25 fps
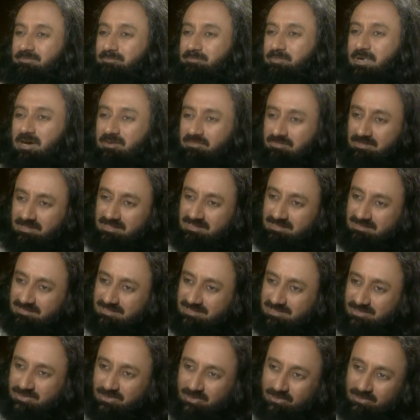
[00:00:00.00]
power in
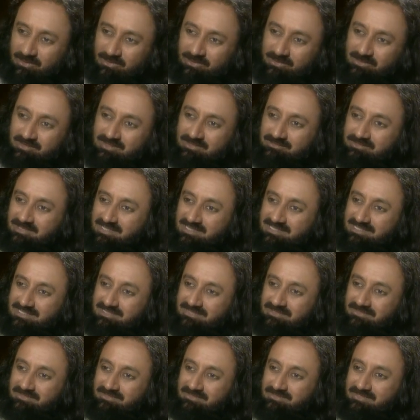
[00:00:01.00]
this whole universe,
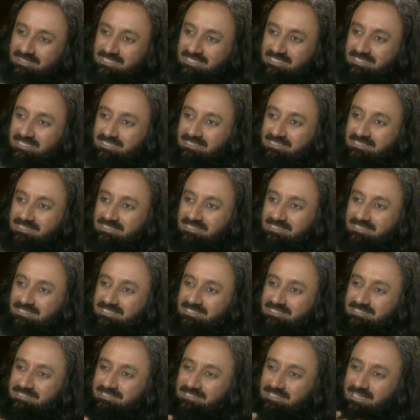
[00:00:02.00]
which is
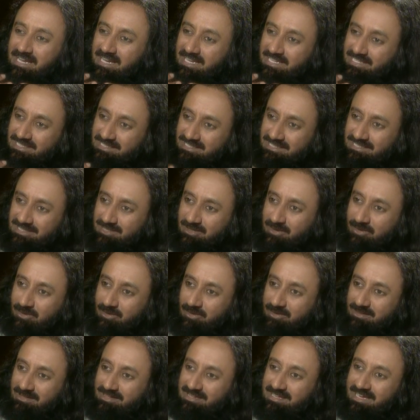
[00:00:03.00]
guiding
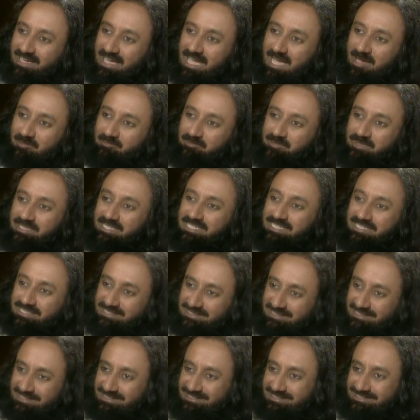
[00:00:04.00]
all the happenings,
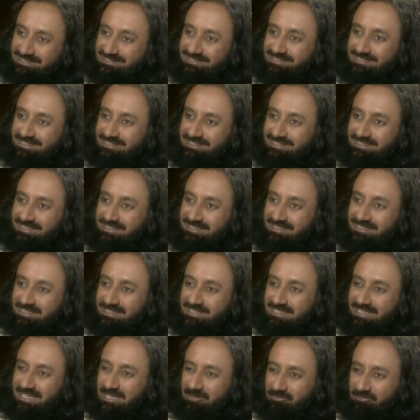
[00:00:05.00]

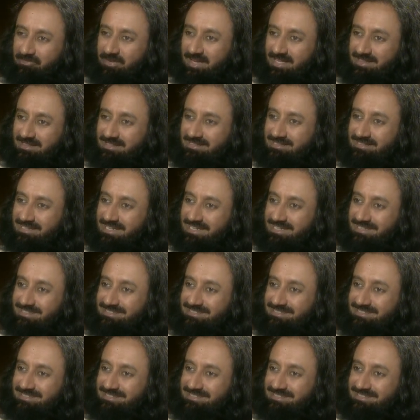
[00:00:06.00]
the faith in that.